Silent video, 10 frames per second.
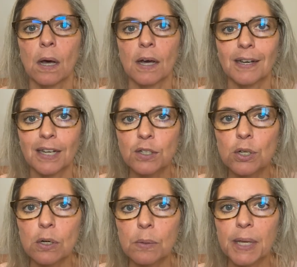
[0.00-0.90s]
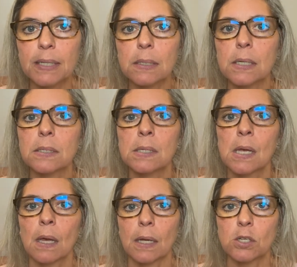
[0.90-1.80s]
on an internal basis,
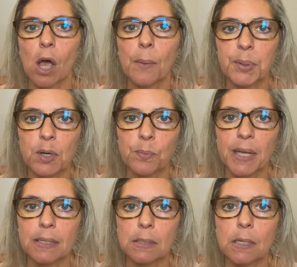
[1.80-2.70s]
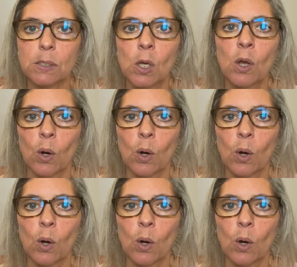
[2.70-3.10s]
a topical basis,